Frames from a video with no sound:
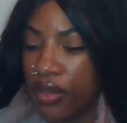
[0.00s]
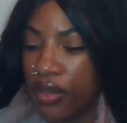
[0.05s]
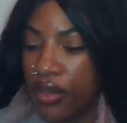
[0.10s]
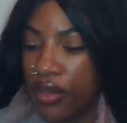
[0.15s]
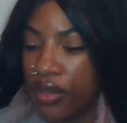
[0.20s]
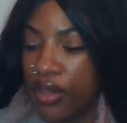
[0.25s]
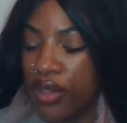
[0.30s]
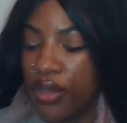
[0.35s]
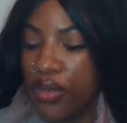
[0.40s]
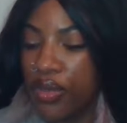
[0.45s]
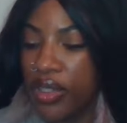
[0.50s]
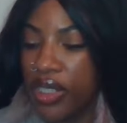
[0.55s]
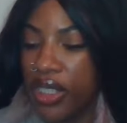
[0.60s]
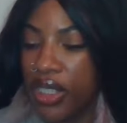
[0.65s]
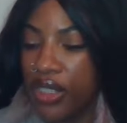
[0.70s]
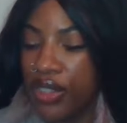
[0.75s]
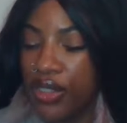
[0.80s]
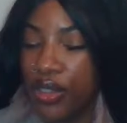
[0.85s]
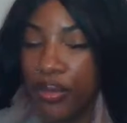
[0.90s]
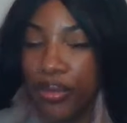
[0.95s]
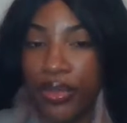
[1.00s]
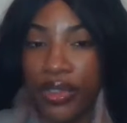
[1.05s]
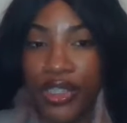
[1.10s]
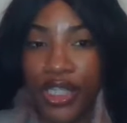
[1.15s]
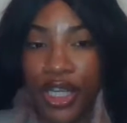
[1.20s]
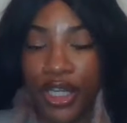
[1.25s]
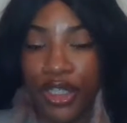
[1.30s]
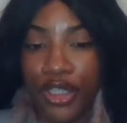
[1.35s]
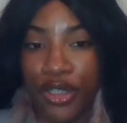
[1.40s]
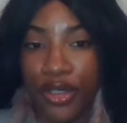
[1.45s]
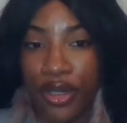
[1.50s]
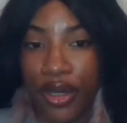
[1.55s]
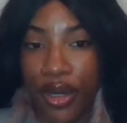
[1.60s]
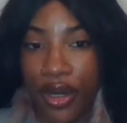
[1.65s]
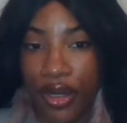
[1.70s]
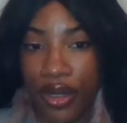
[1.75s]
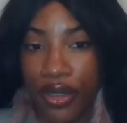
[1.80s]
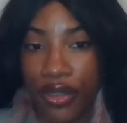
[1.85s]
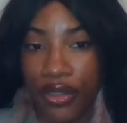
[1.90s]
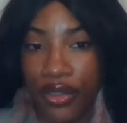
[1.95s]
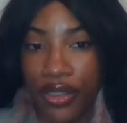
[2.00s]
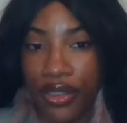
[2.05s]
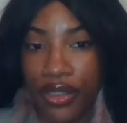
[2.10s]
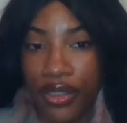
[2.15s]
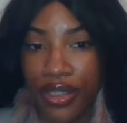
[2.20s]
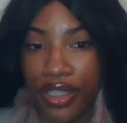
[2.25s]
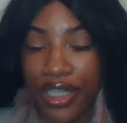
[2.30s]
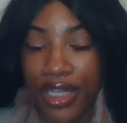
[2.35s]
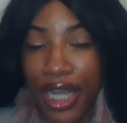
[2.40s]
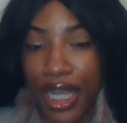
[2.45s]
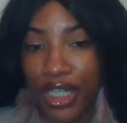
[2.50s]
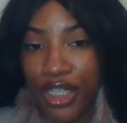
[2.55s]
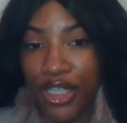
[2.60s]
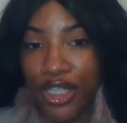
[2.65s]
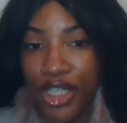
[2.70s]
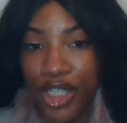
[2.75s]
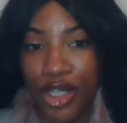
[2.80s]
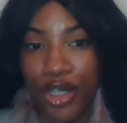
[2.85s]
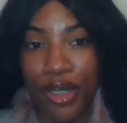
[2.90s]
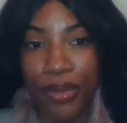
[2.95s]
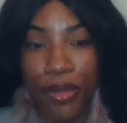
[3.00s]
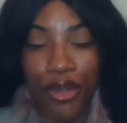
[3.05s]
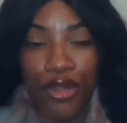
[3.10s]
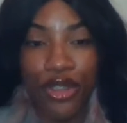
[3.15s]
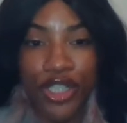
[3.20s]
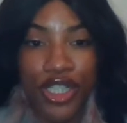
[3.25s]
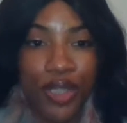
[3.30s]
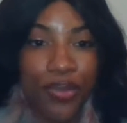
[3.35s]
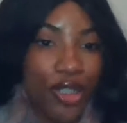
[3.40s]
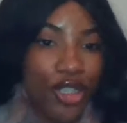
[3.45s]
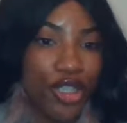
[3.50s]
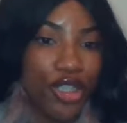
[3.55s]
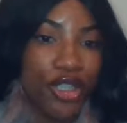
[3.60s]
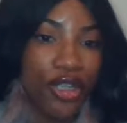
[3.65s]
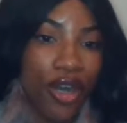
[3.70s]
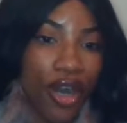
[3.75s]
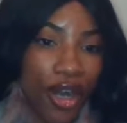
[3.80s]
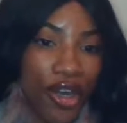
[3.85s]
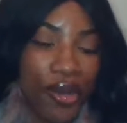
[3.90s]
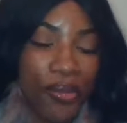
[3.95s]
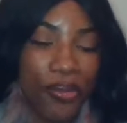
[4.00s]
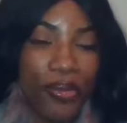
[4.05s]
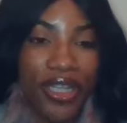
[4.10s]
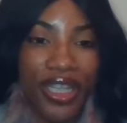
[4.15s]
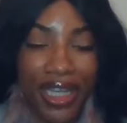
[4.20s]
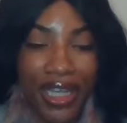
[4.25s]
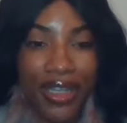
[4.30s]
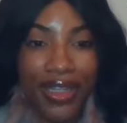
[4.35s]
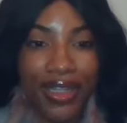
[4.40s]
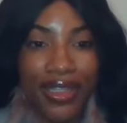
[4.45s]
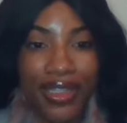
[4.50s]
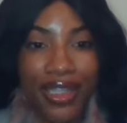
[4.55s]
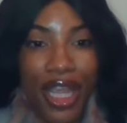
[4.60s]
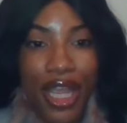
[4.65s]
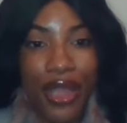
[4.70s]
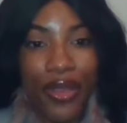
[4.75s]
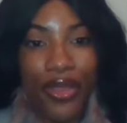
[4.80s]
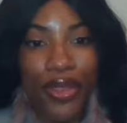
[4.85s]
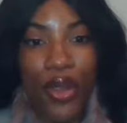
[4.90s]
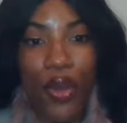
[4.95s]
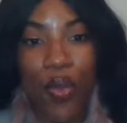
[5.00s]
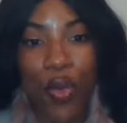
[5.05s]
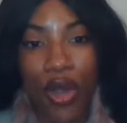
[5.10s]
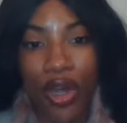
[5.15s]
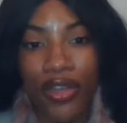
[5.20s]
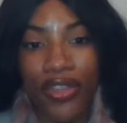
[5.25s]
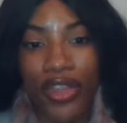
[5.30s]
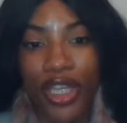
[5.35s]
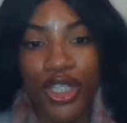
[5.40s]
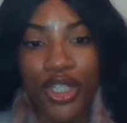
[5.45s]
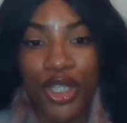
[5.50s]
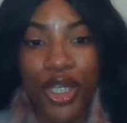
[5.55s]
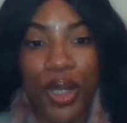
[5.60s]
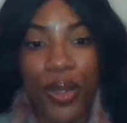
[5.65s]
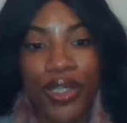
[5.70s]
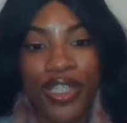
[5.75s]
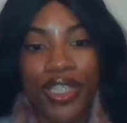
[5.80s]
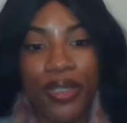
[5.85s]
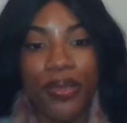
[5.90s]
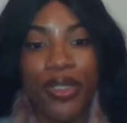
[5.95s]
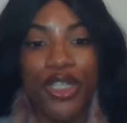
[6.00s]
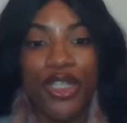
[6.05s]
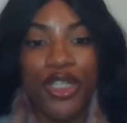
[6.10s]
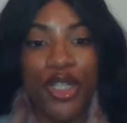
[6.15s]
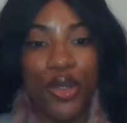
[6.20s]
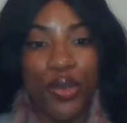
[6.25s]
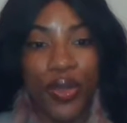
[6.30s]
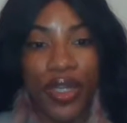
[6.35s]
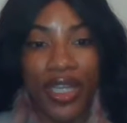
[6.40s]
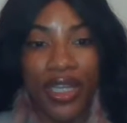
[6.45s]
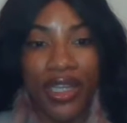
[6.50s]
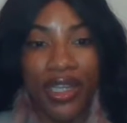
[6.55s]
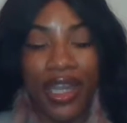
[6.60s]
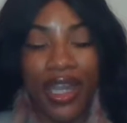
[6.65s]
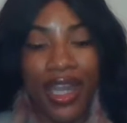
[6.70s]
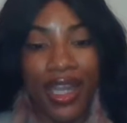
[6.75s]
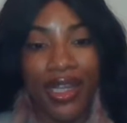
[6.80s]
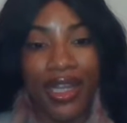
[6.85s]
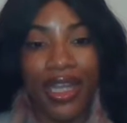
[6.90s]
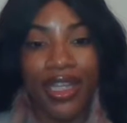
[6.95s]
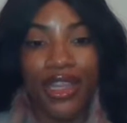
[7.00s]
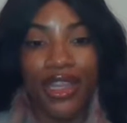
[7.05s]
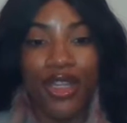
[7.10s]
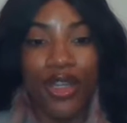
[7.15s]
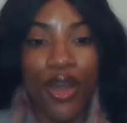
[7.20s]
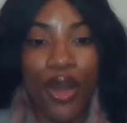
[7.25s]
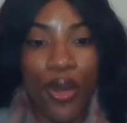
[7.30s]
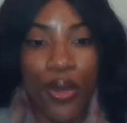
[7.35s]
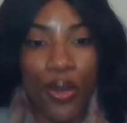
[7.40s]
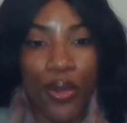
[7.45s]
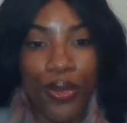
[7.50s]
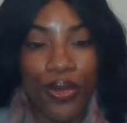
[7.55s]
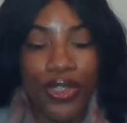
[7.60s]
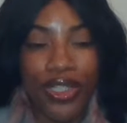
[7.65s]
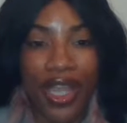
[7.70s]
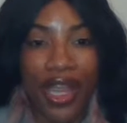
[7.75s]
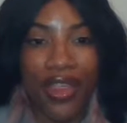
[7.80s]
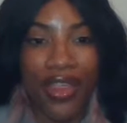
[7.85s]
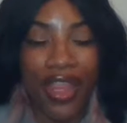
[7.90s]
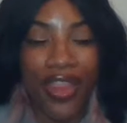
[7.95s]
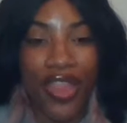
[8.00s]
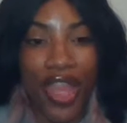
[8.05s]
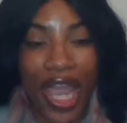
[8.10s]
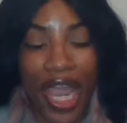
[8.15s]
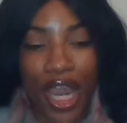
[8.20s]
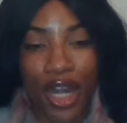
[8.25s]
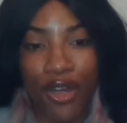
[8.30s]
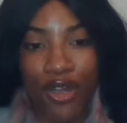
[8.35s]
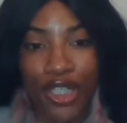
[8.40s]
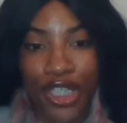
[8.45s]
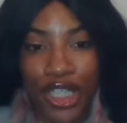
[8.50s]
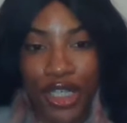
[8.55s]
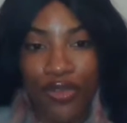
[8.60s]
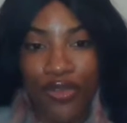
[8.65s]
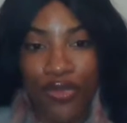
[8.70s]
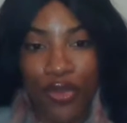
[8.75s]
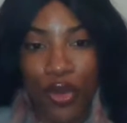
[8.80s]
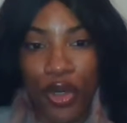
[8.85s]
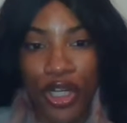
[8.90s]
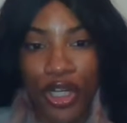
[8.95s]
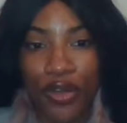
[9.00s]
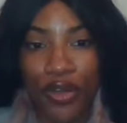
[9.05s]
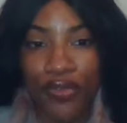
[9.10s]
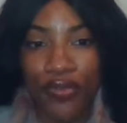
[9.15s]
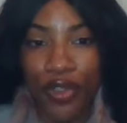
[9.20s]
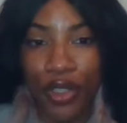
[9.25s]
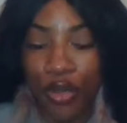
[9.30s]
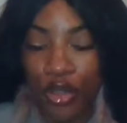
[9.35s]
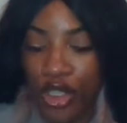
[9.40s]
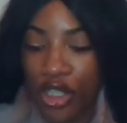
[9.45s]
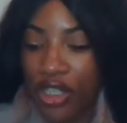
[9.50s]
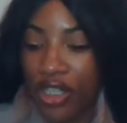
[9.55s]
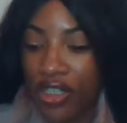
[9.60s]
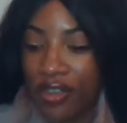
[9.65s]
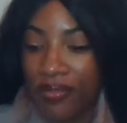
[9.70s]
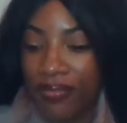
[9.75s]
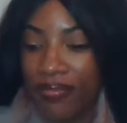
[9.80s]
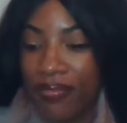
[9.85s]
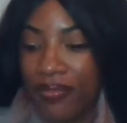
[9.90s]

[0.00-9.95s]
you need to protect your heart, not just your emotions, but your heart, because the work that you're going to be doing, like the goals and then the energy for your future,